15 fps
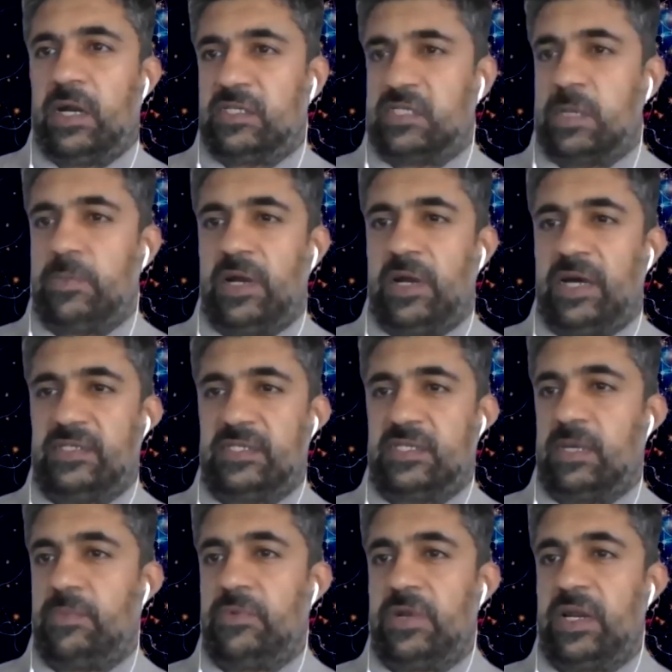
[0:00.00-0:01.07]
summarizes
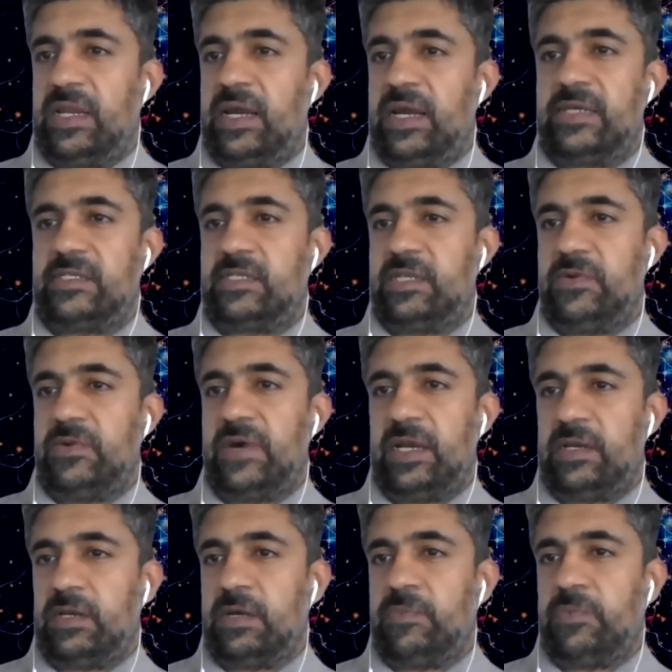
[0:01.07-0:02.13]
them really nicely, right?